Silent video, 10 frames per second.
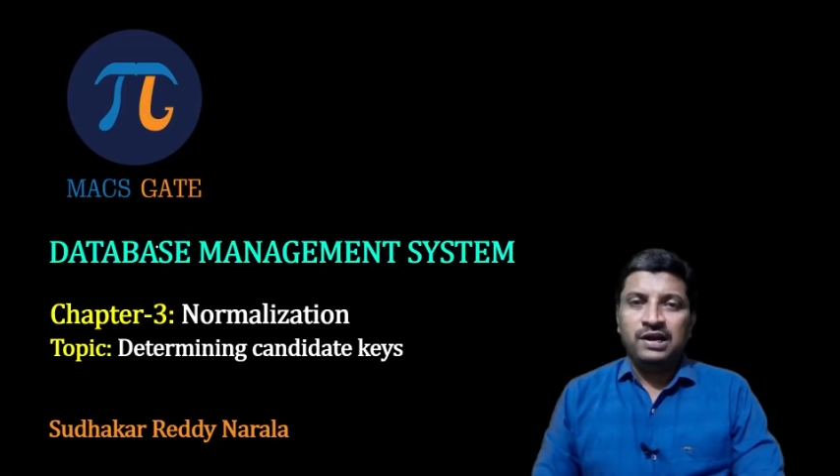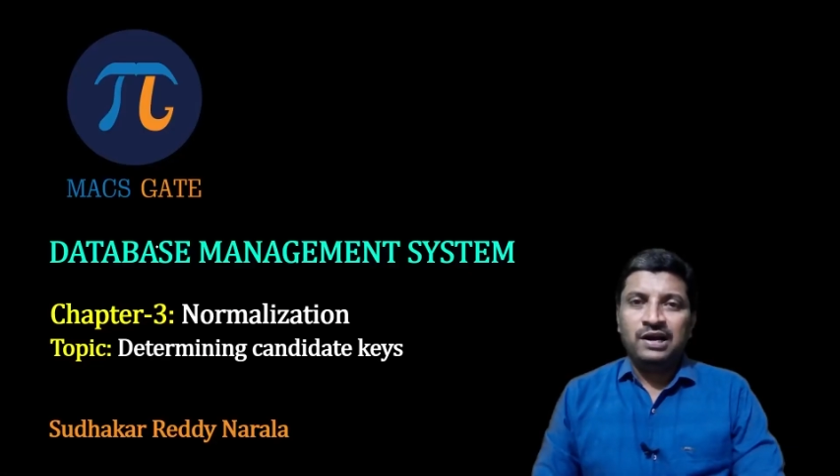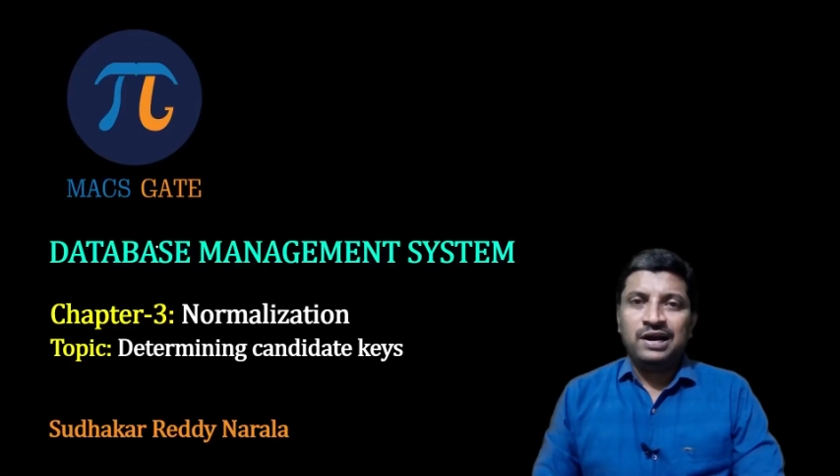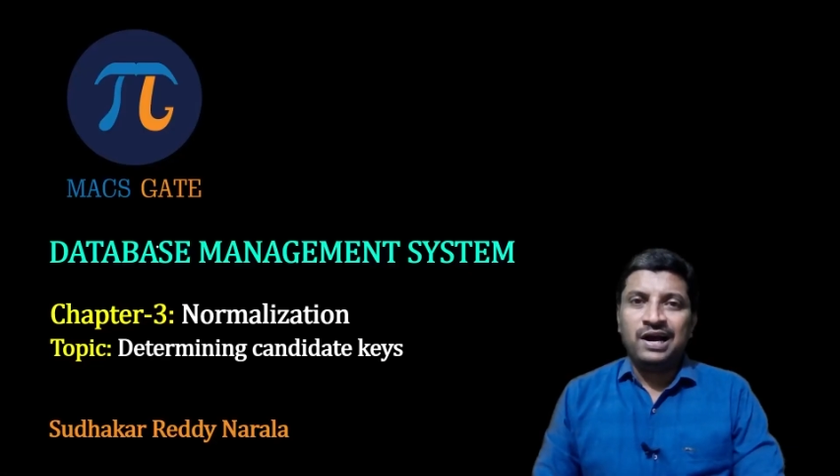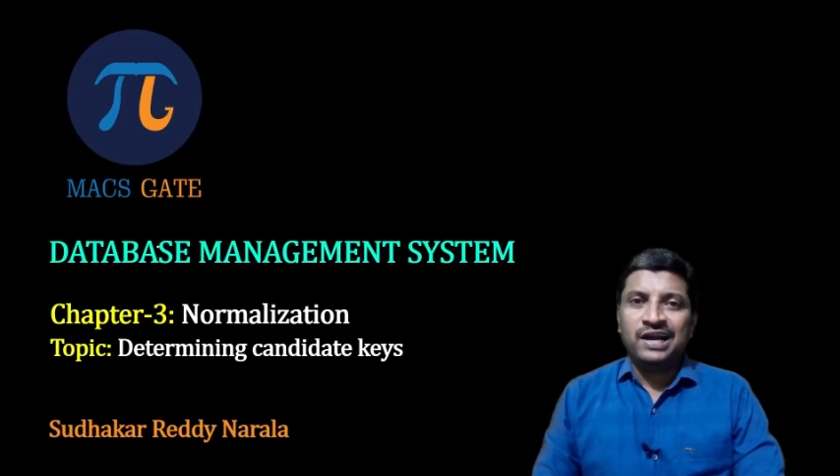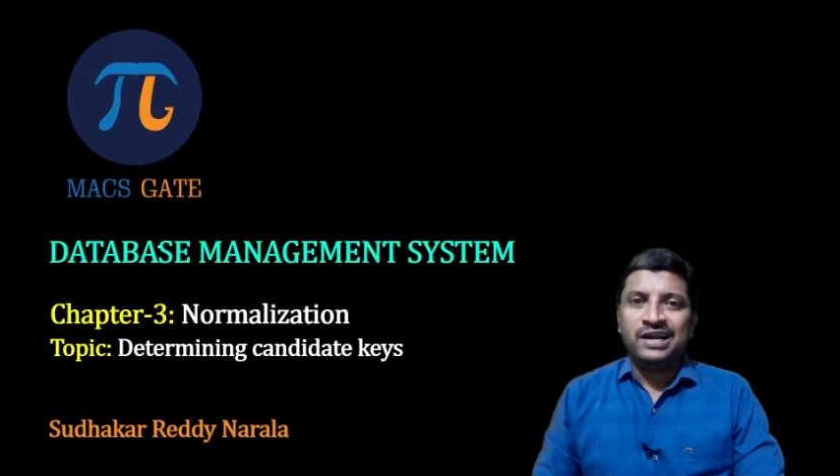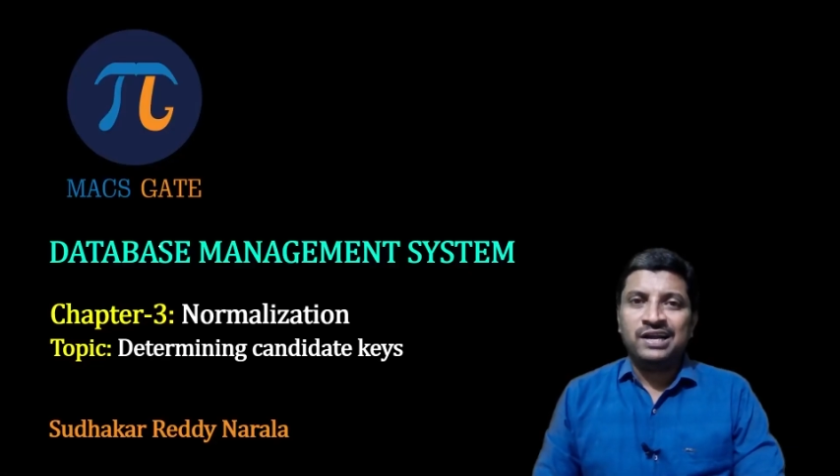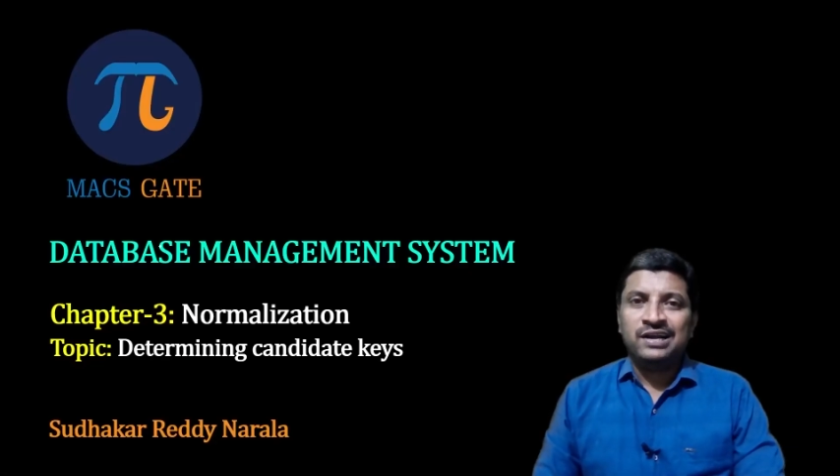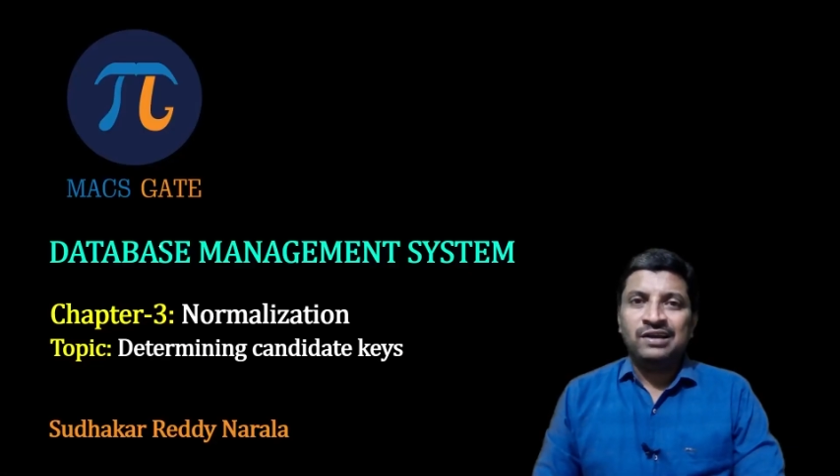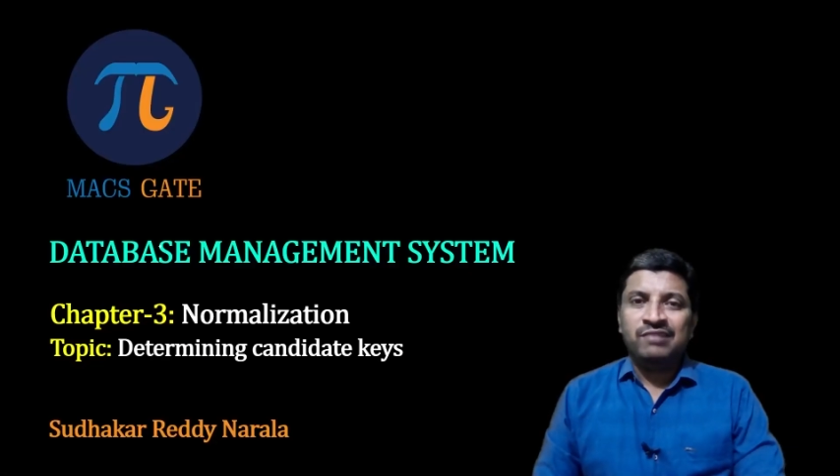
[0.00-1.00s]
Hi,
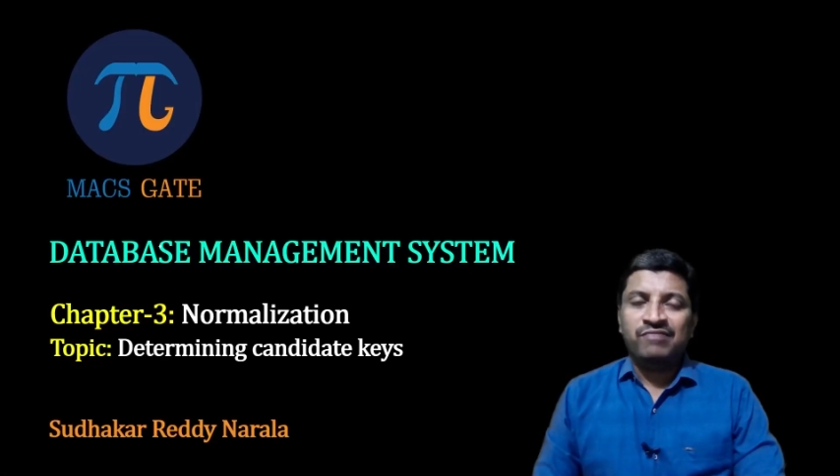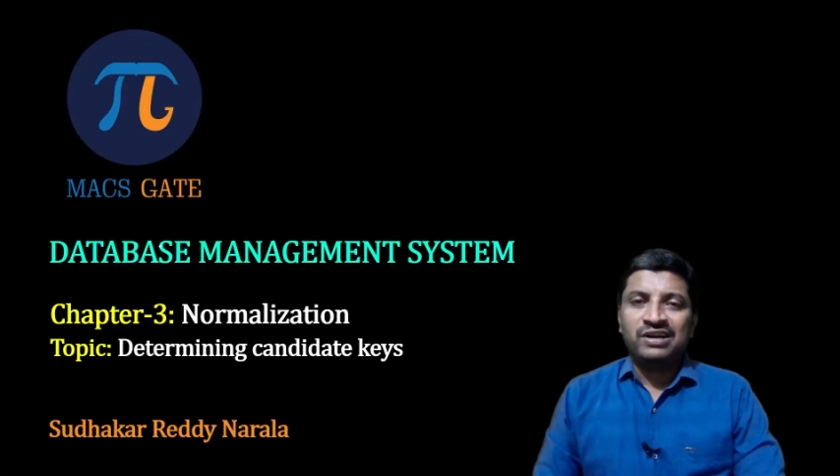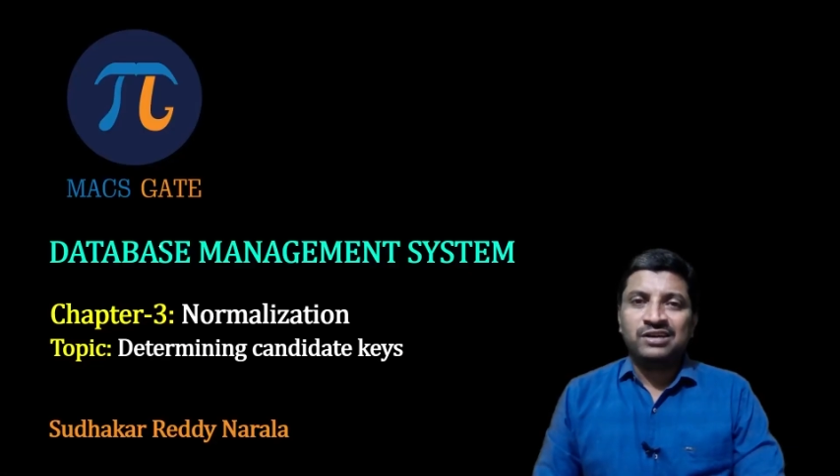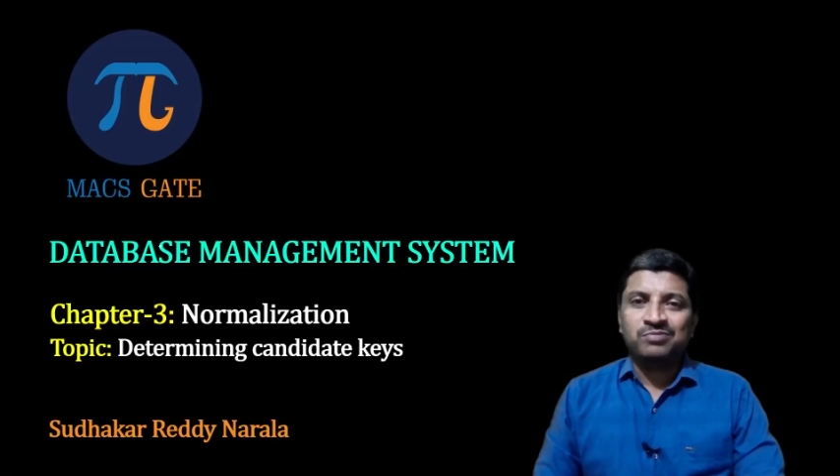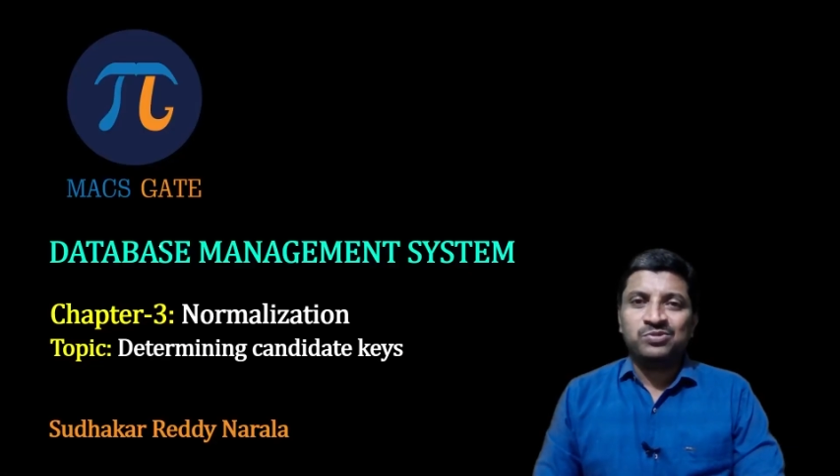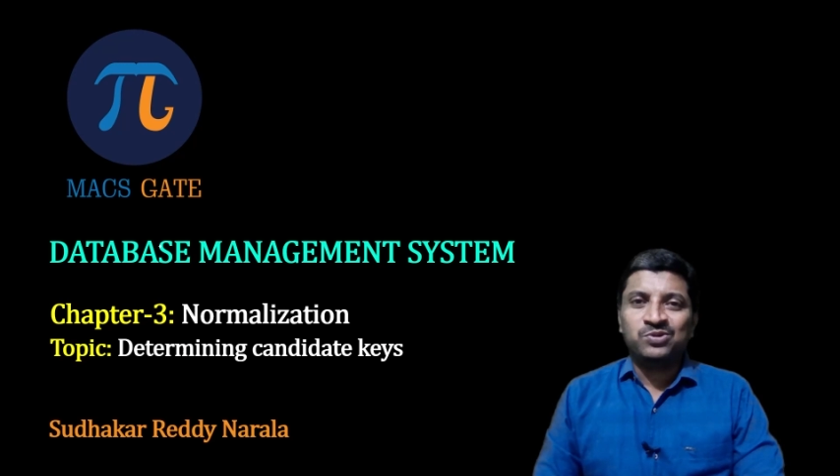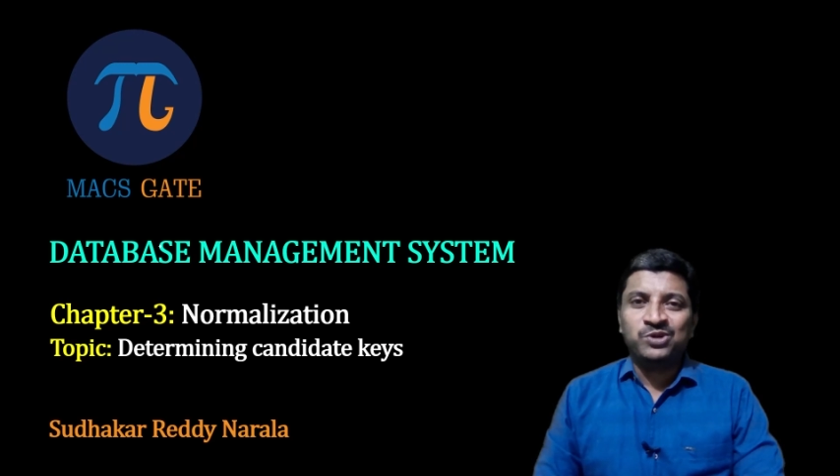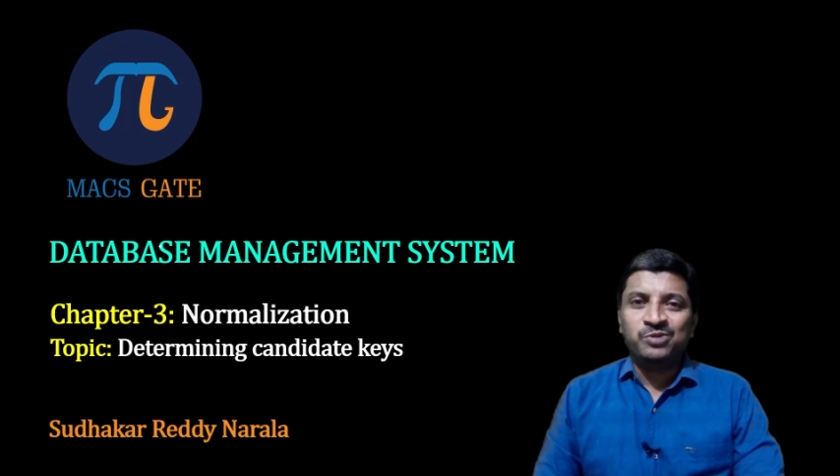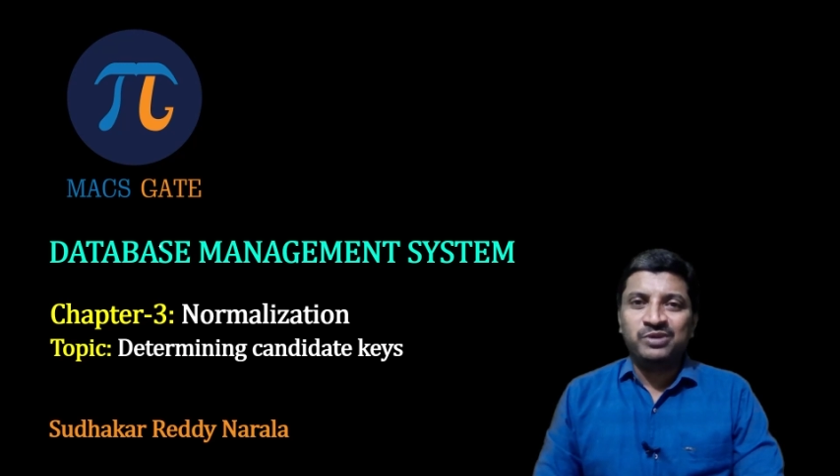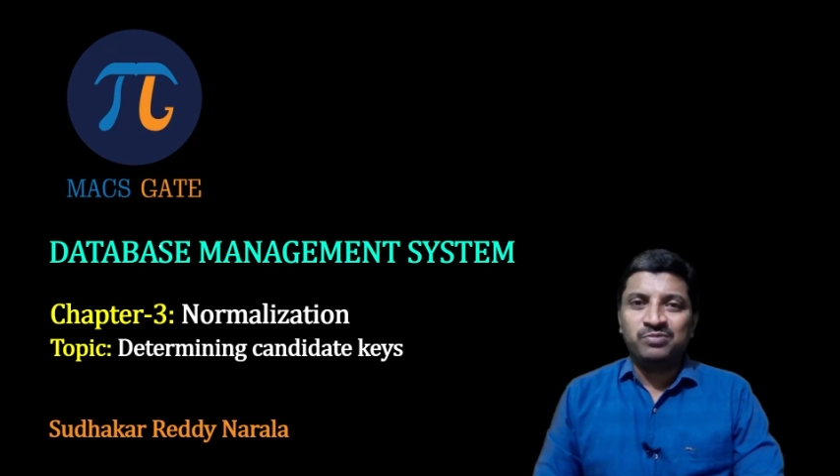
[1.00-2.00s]
welcome to
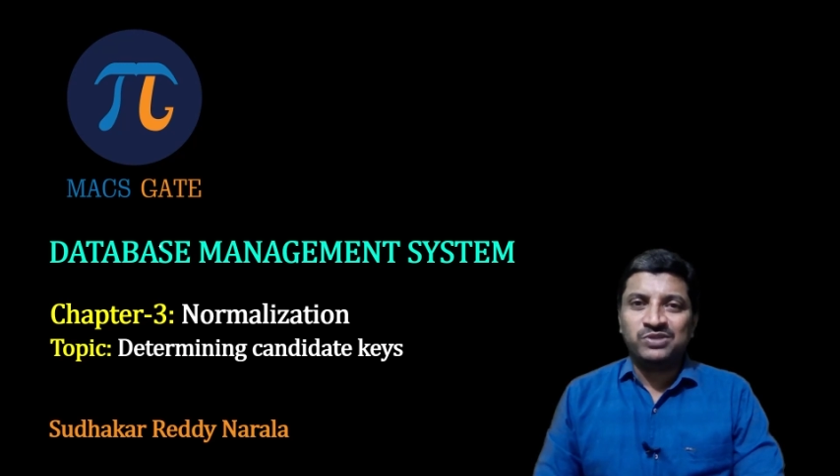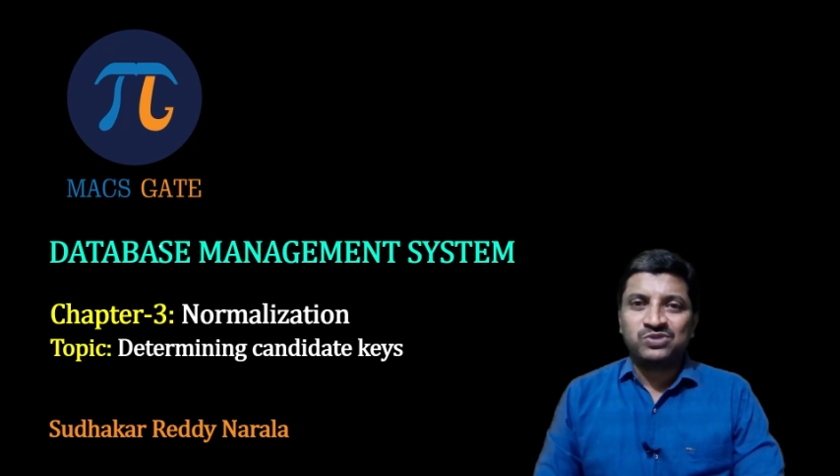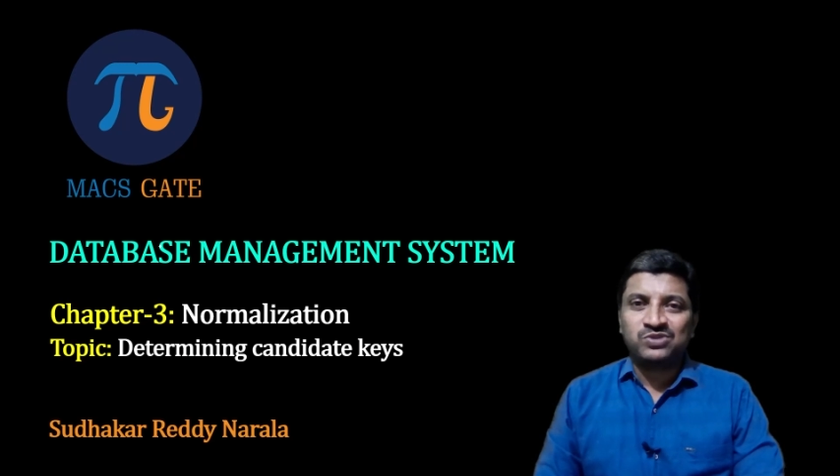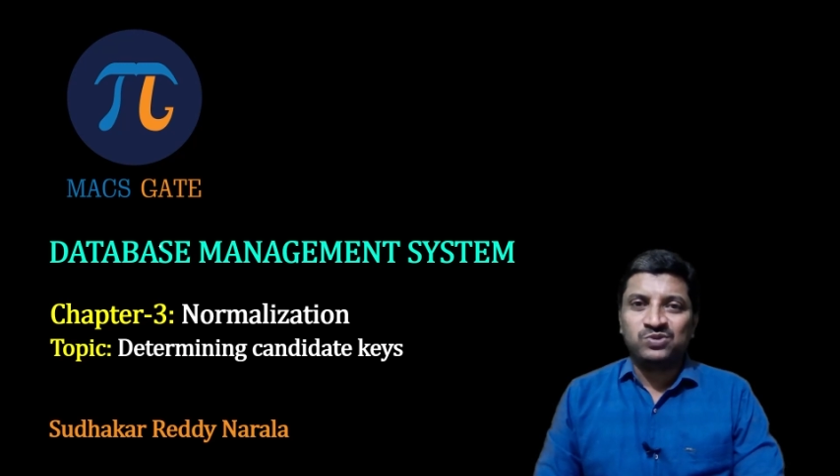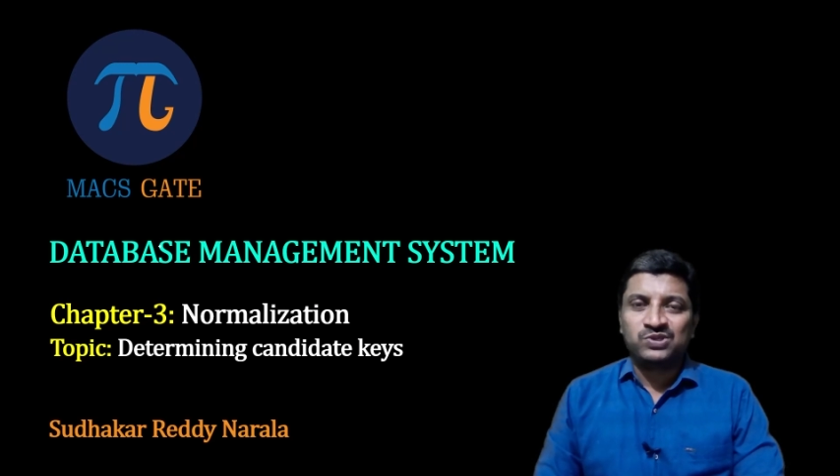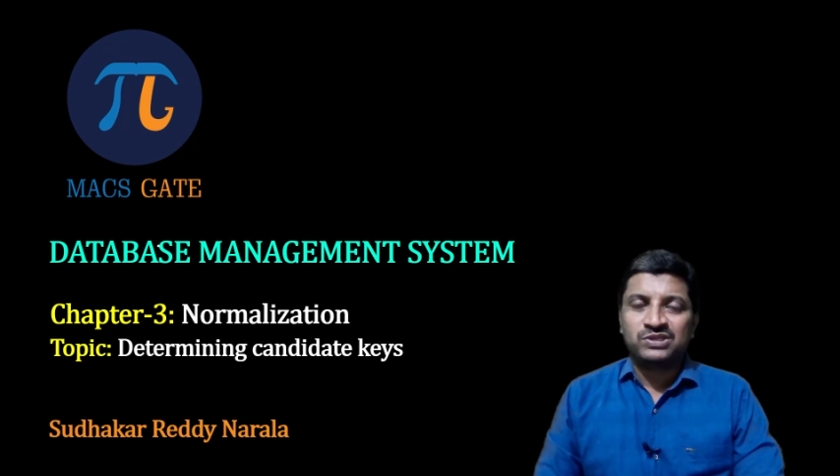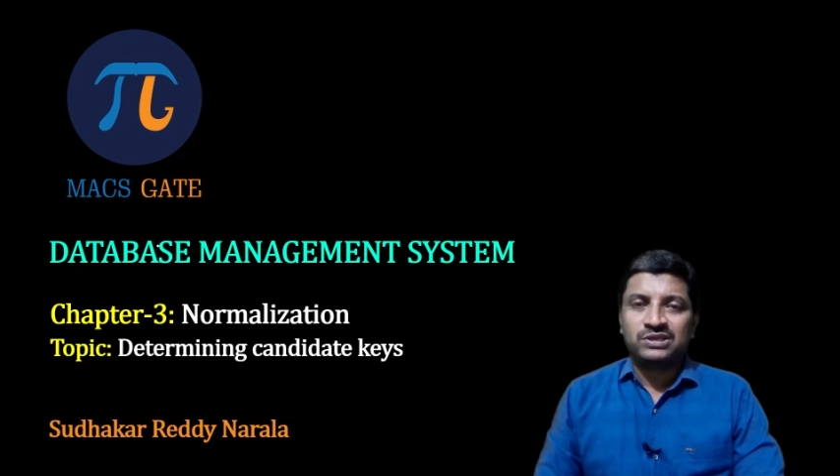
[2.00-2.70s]
DBMS course.